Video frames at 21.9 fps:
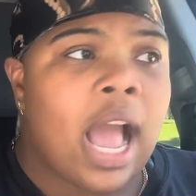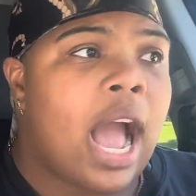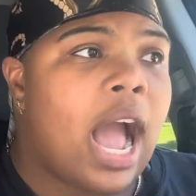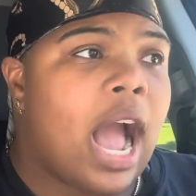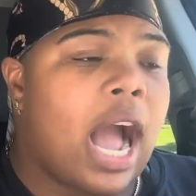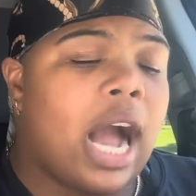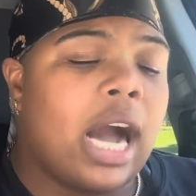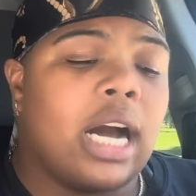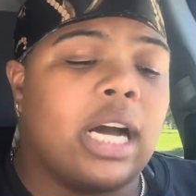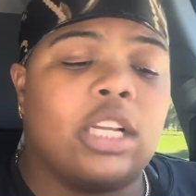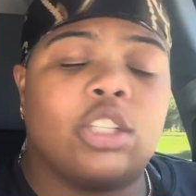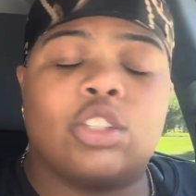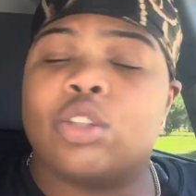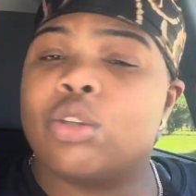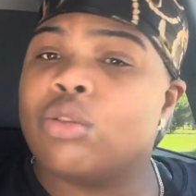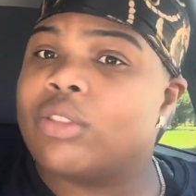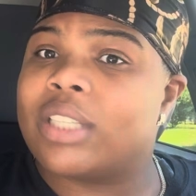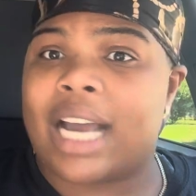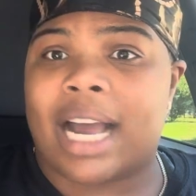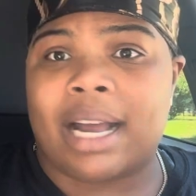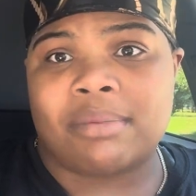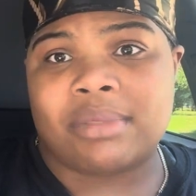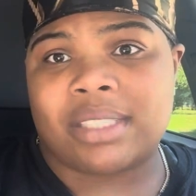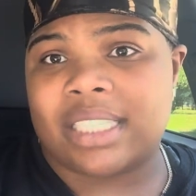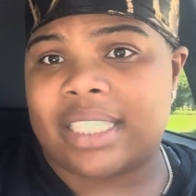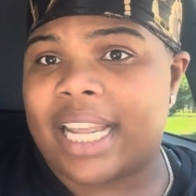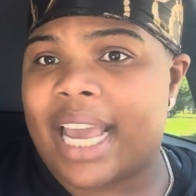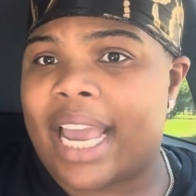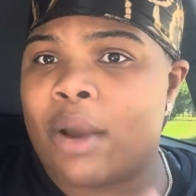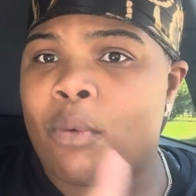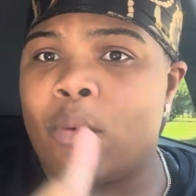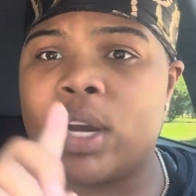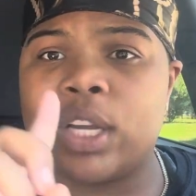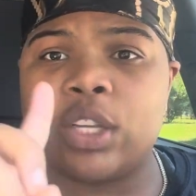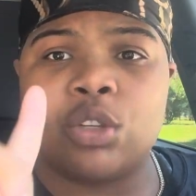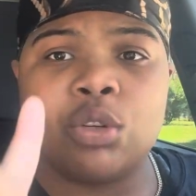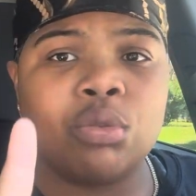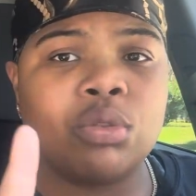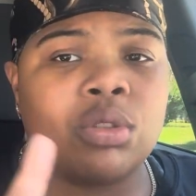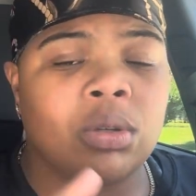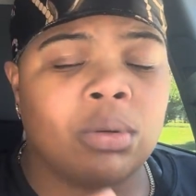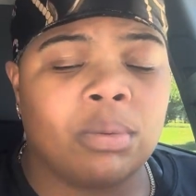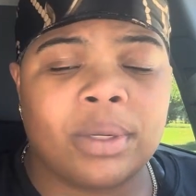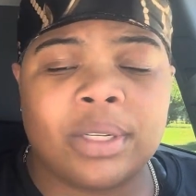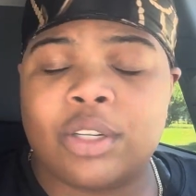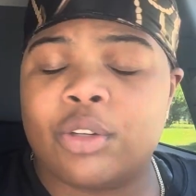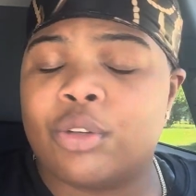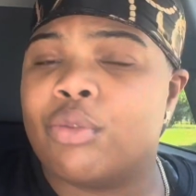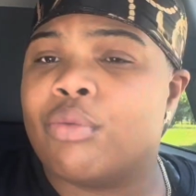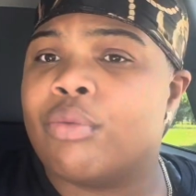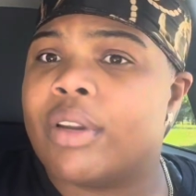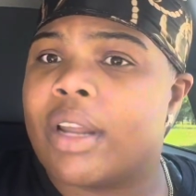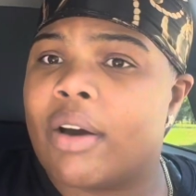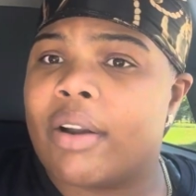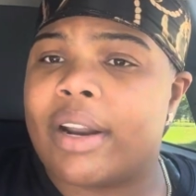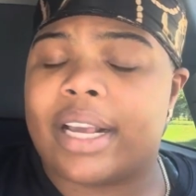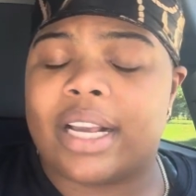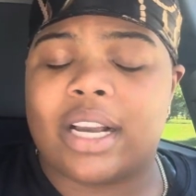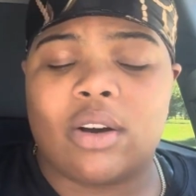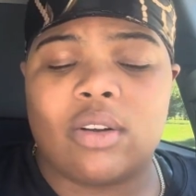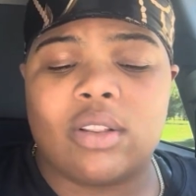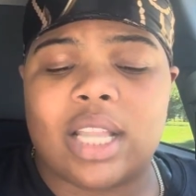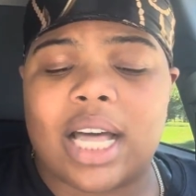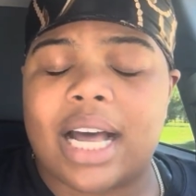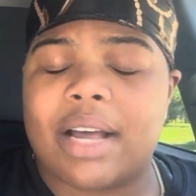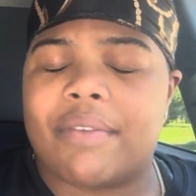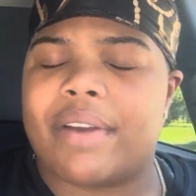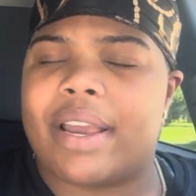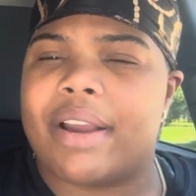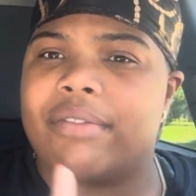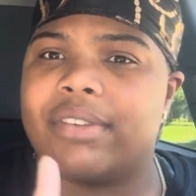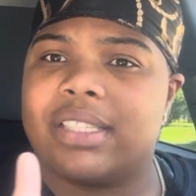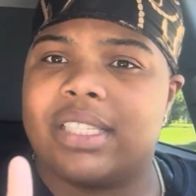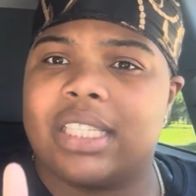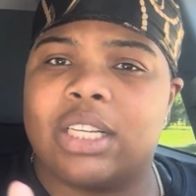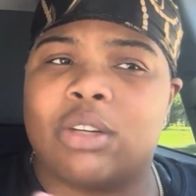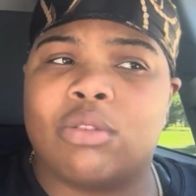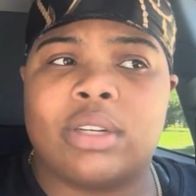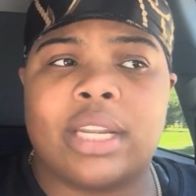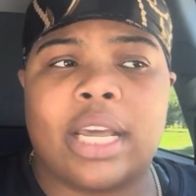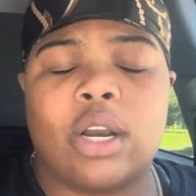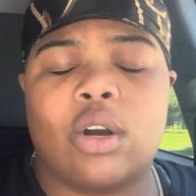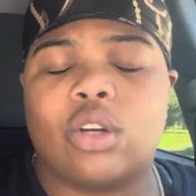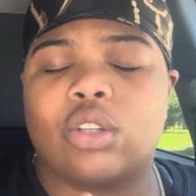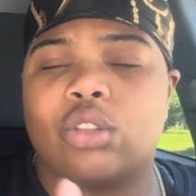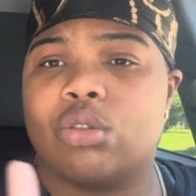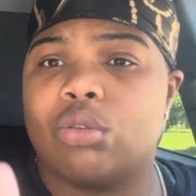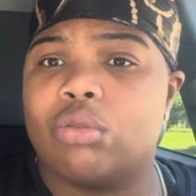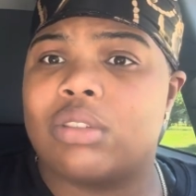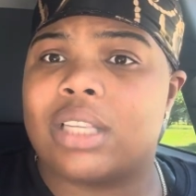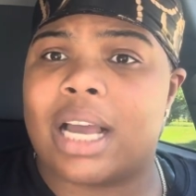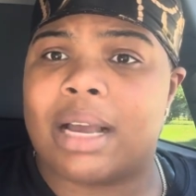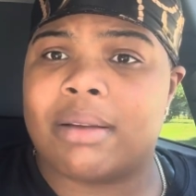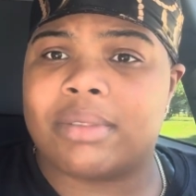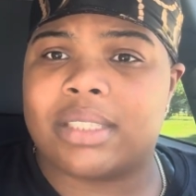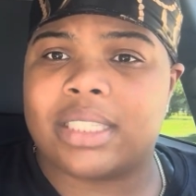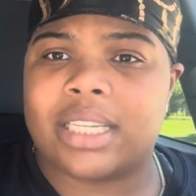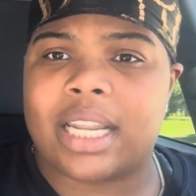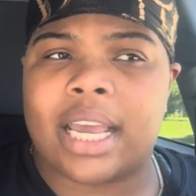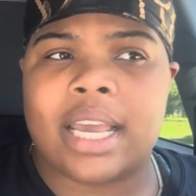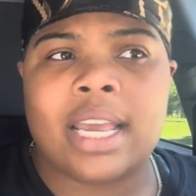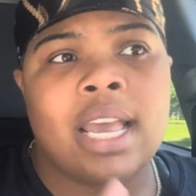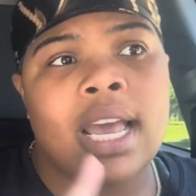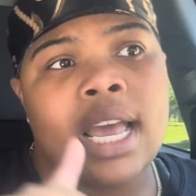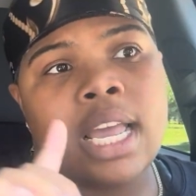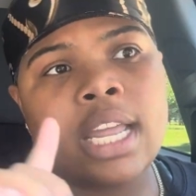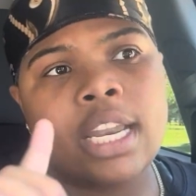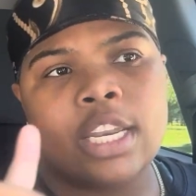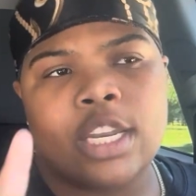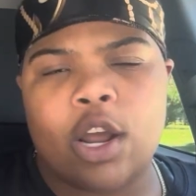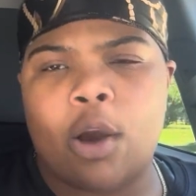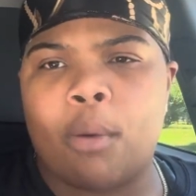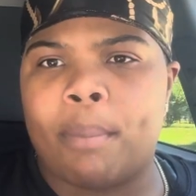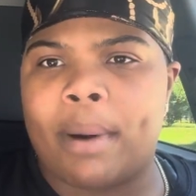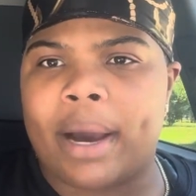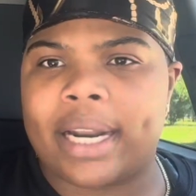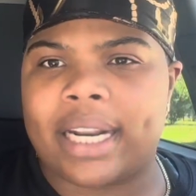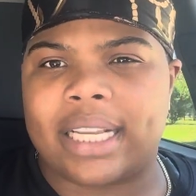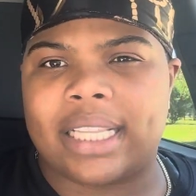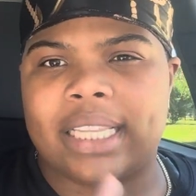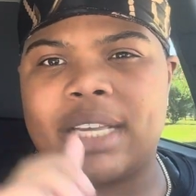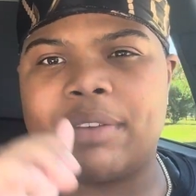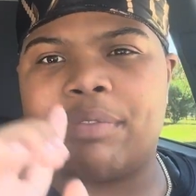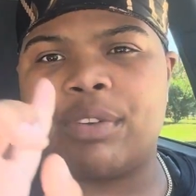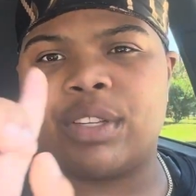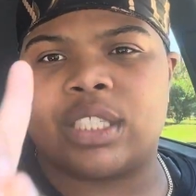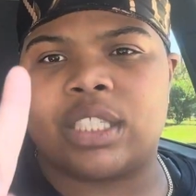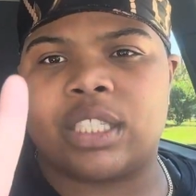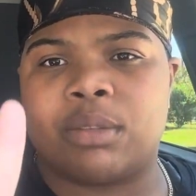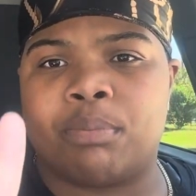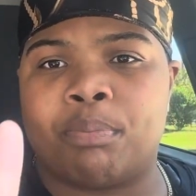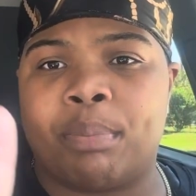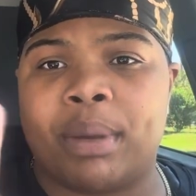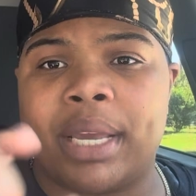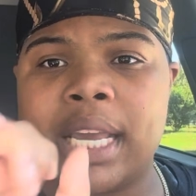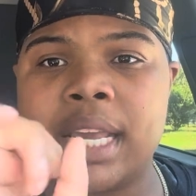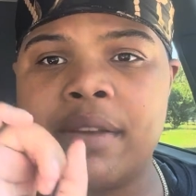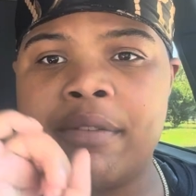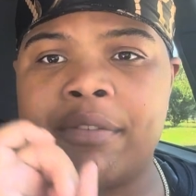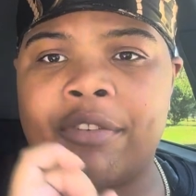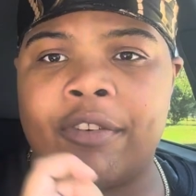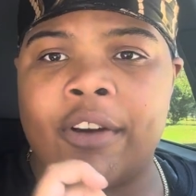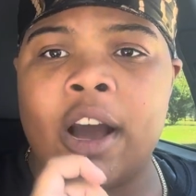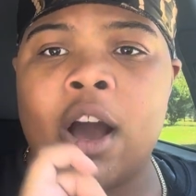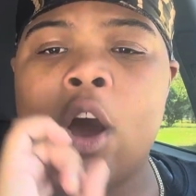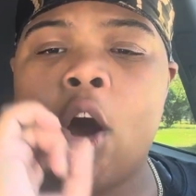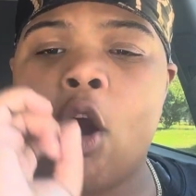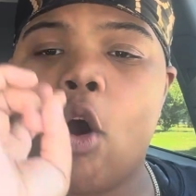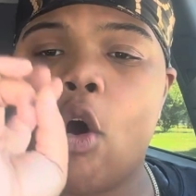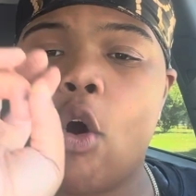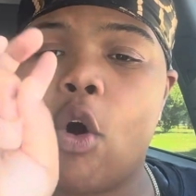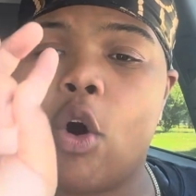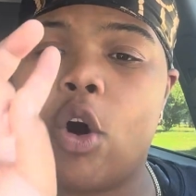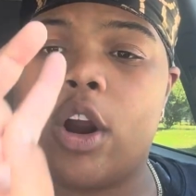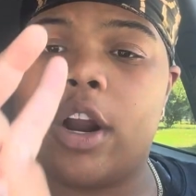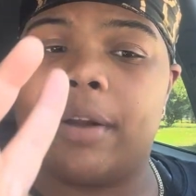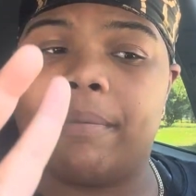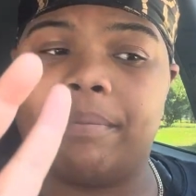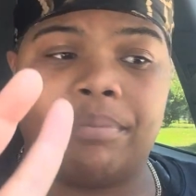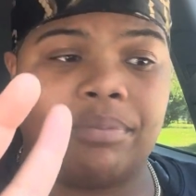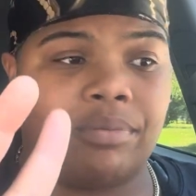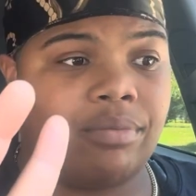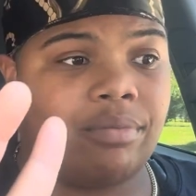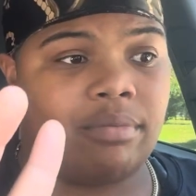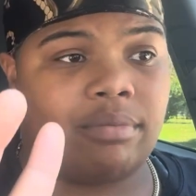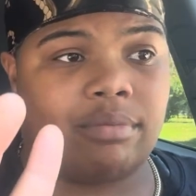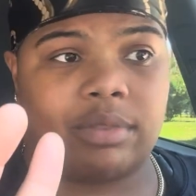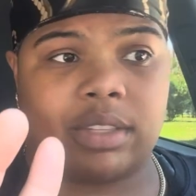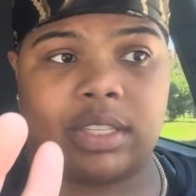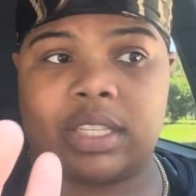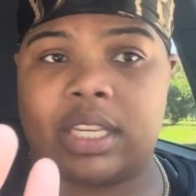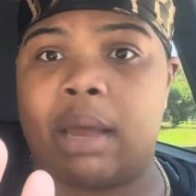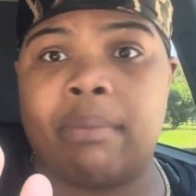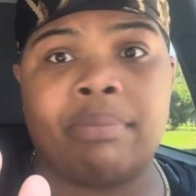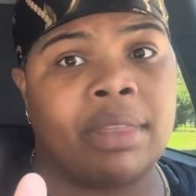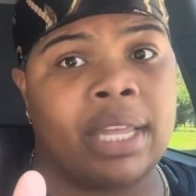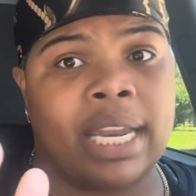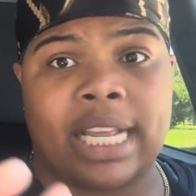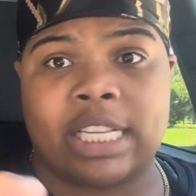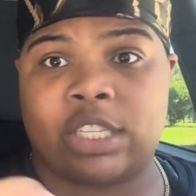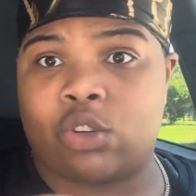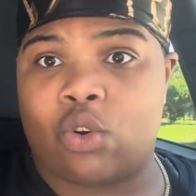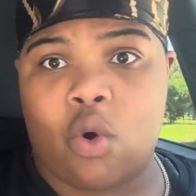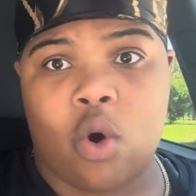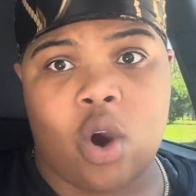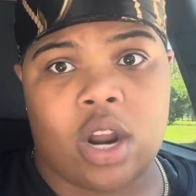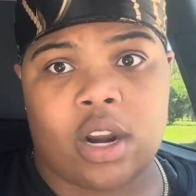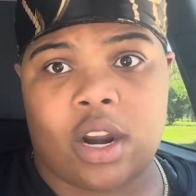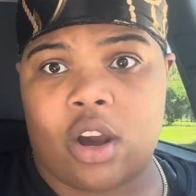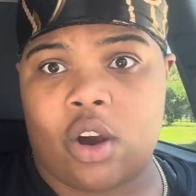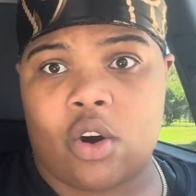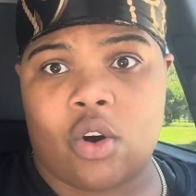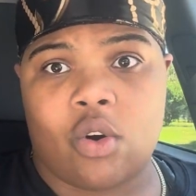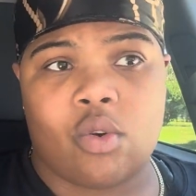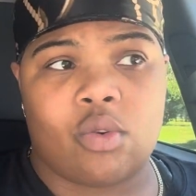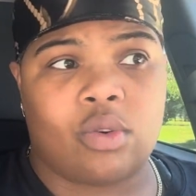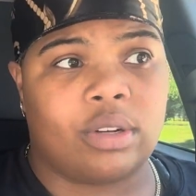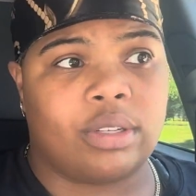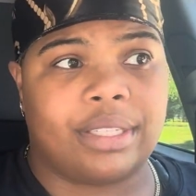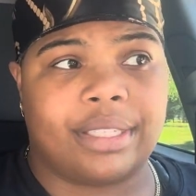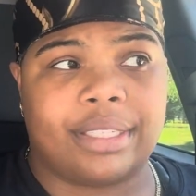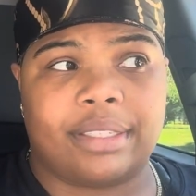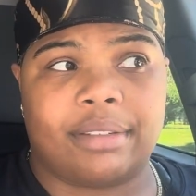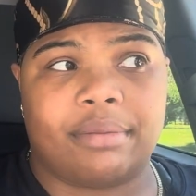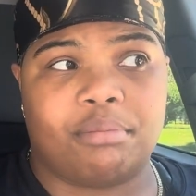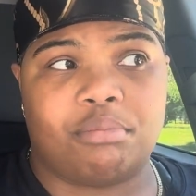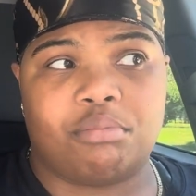uh, two times a day what youtuber do you know that go live every single day or two times a day nobody unless it's beef or something that's going on,